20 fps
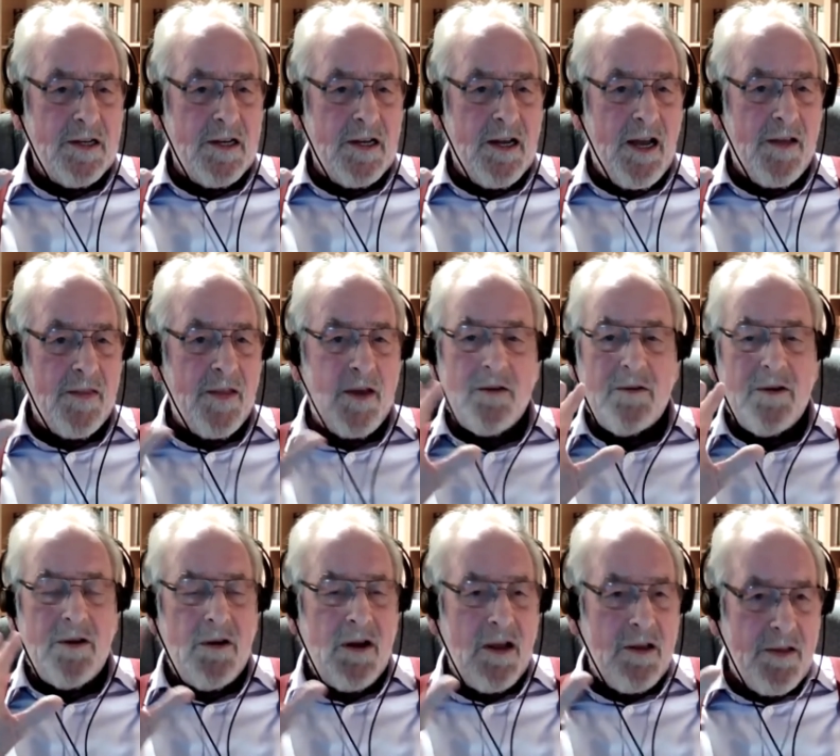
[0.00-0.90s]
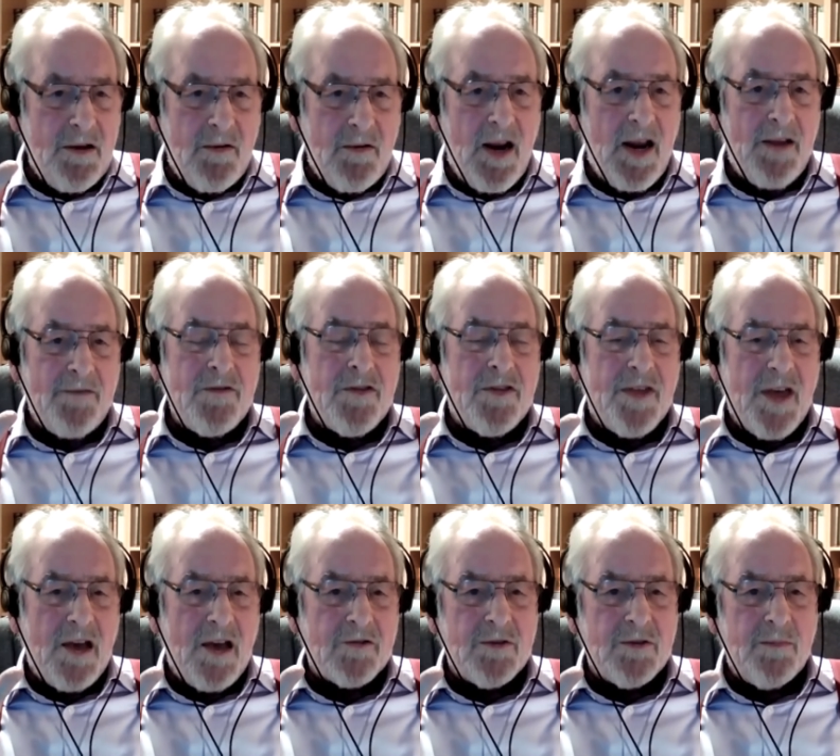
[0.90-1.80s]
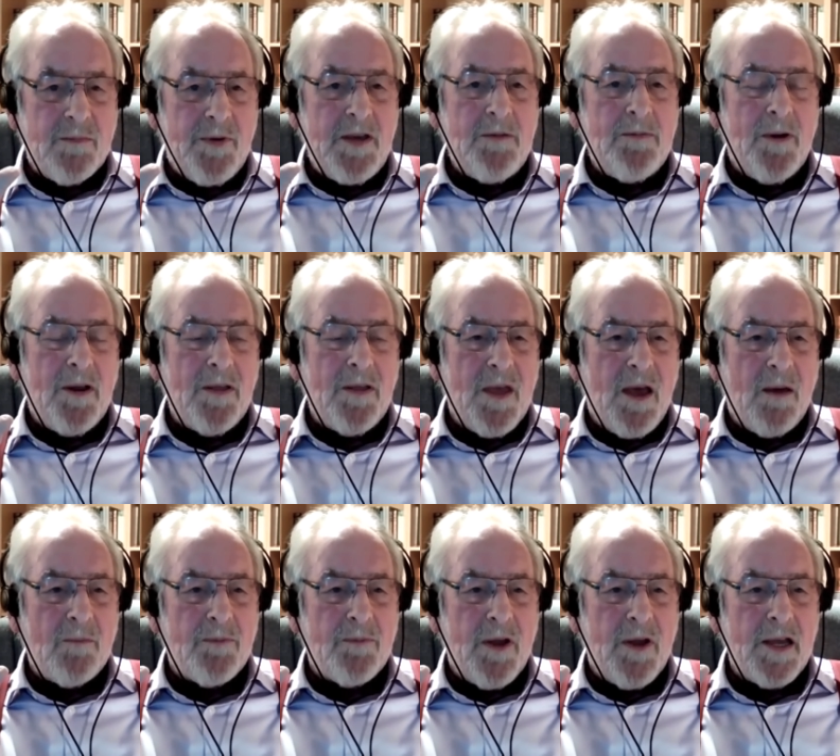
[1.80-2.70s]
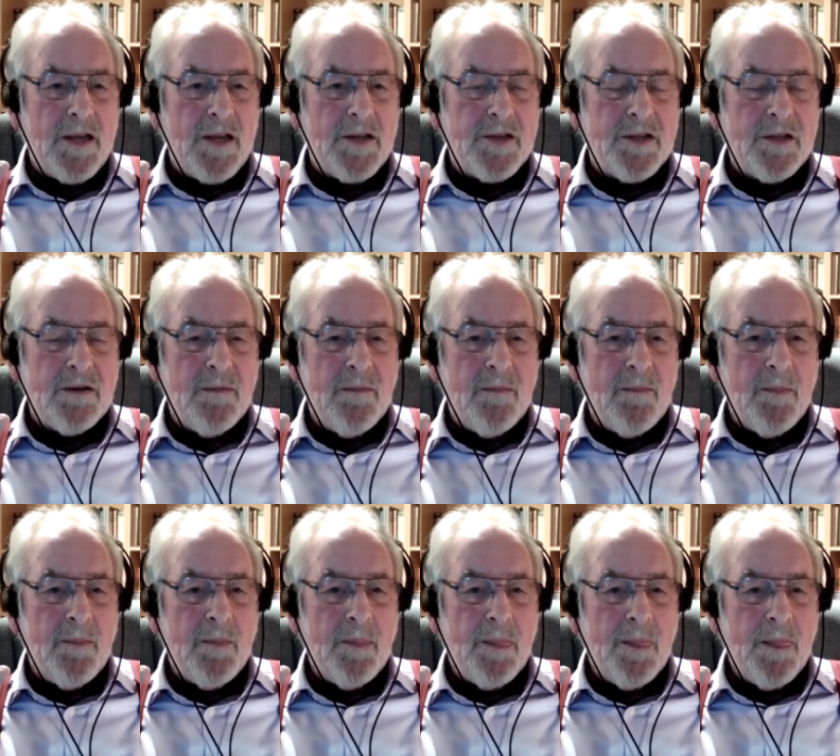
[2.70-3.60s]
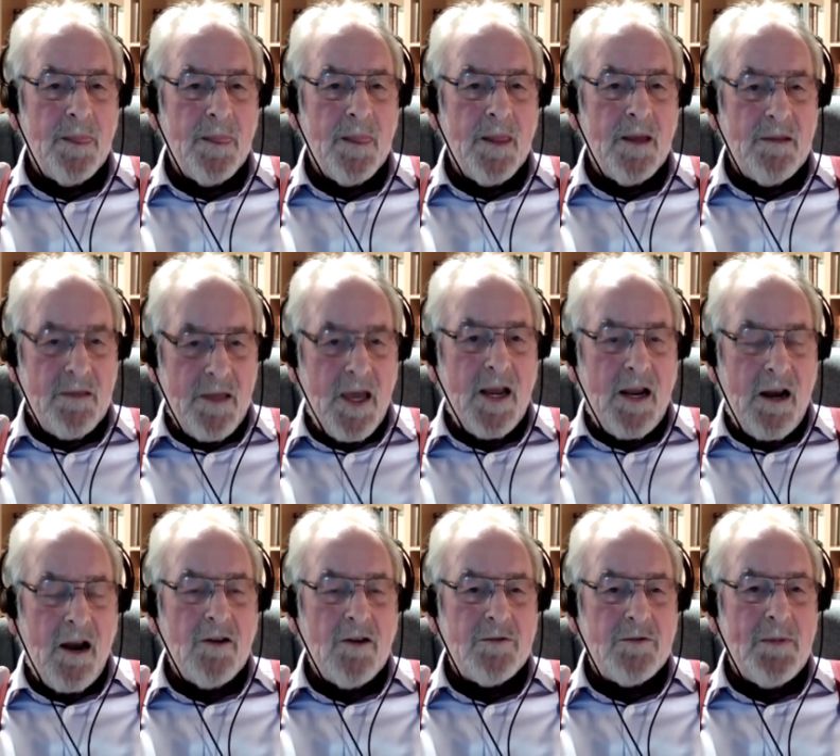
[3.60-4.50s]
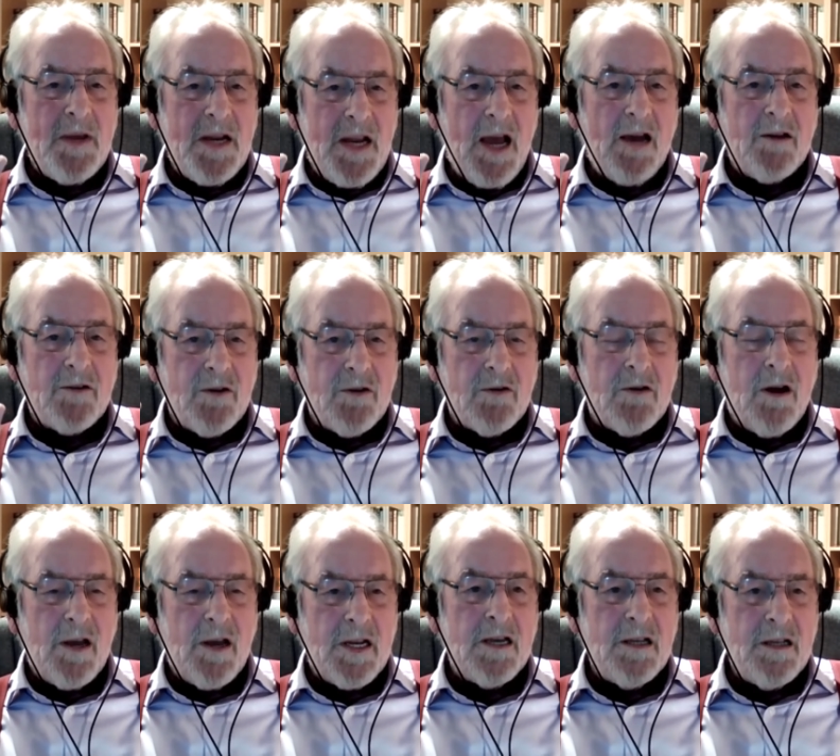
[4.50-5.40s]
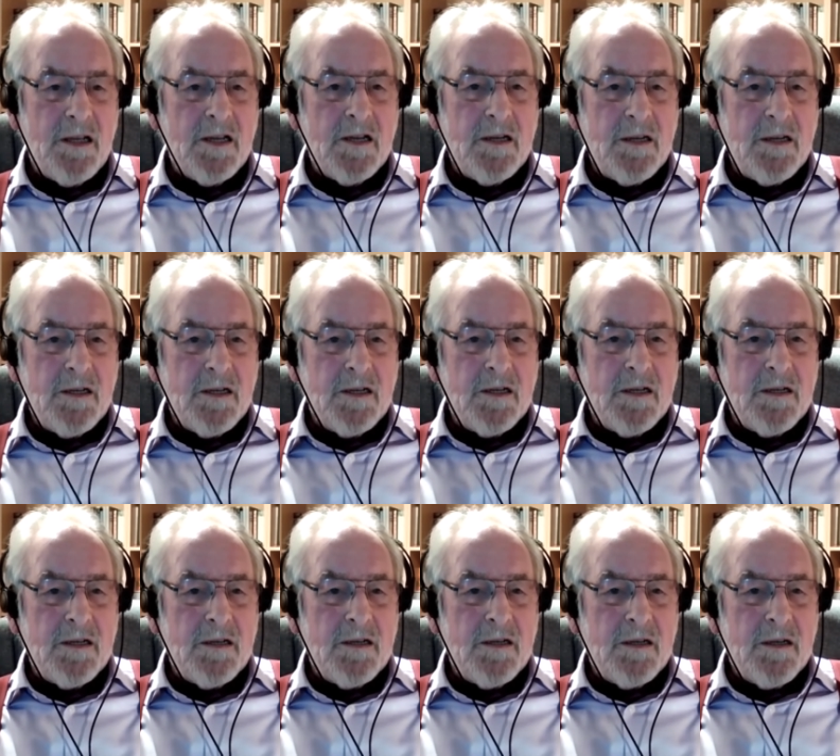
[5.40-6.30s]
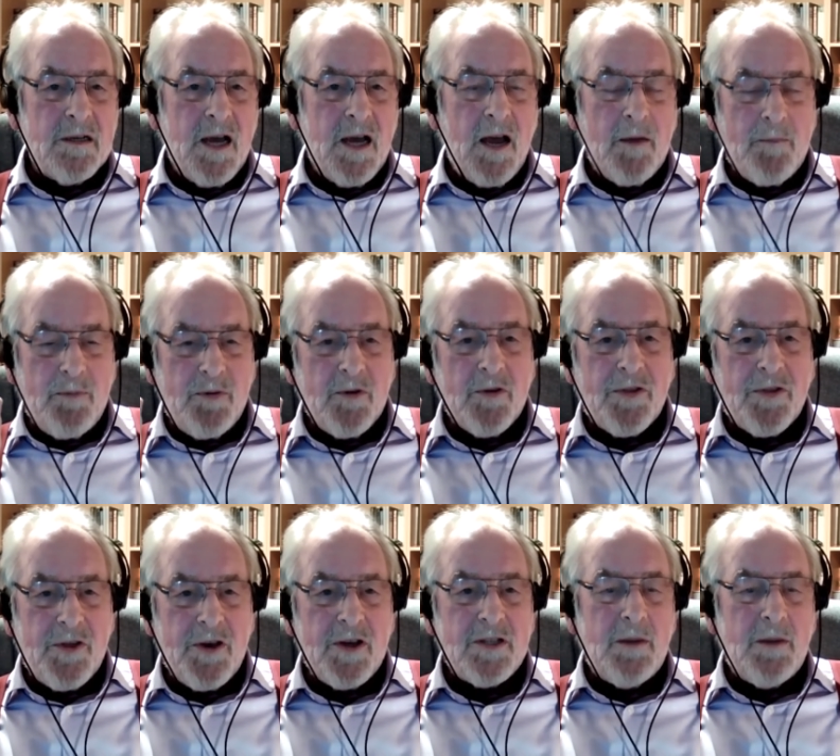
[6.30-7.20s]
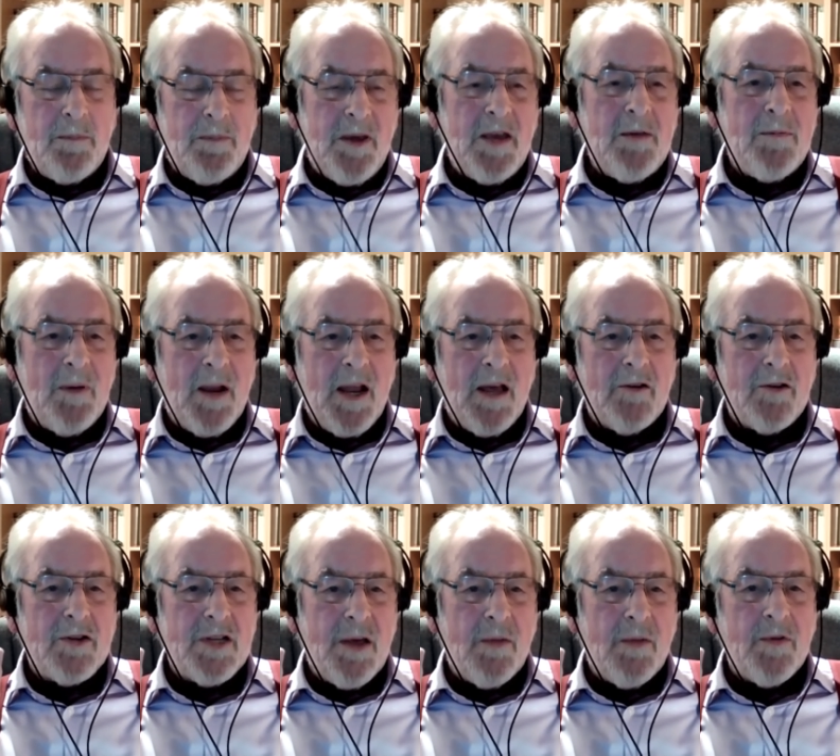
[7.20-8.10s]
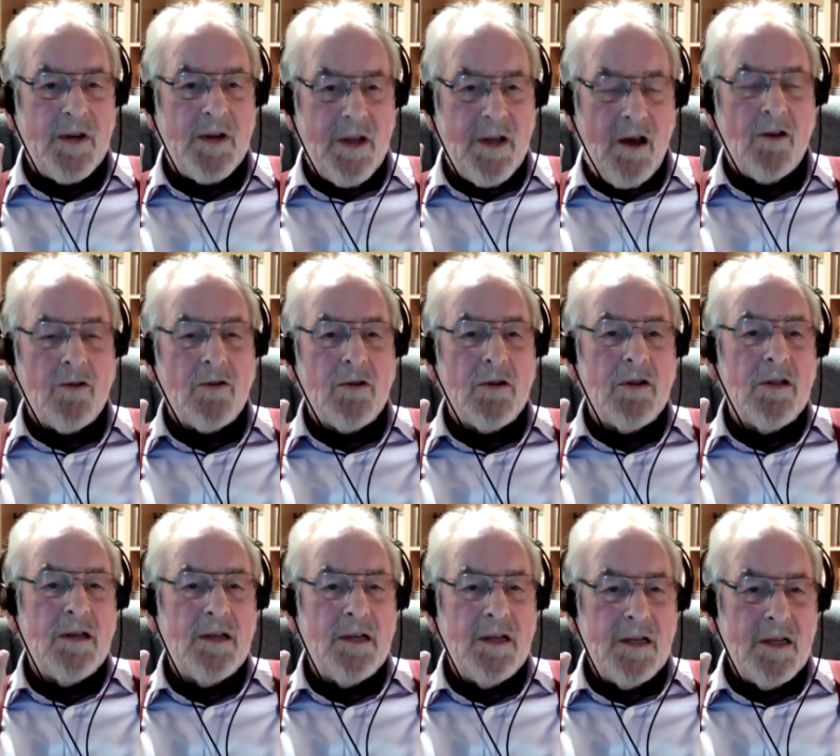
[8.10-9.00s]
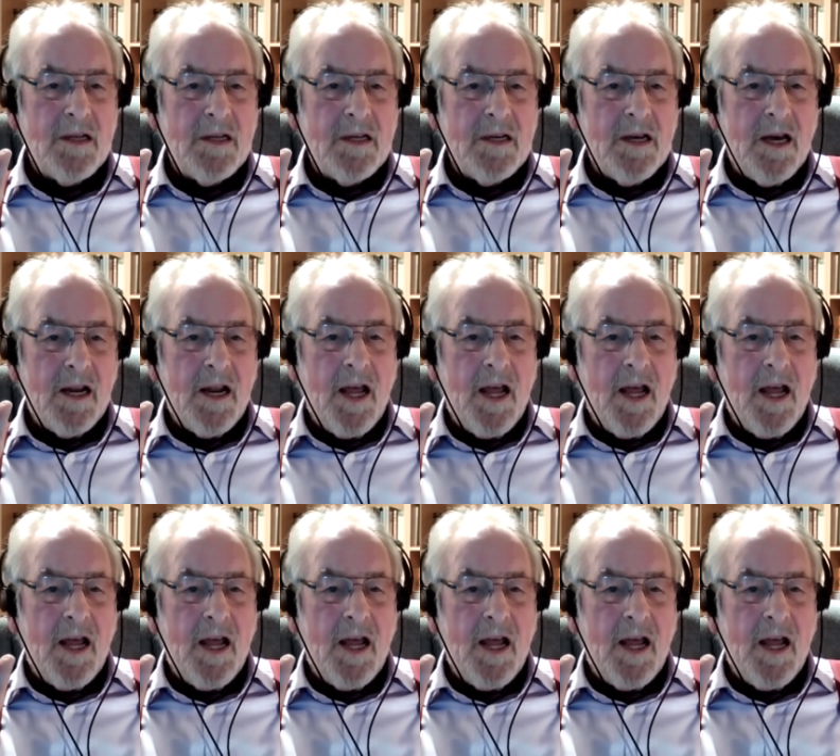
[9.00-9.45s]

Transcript: And they, you know, there were 11,000 people in that place. They closed me down all right. I put 30 people out on the dole and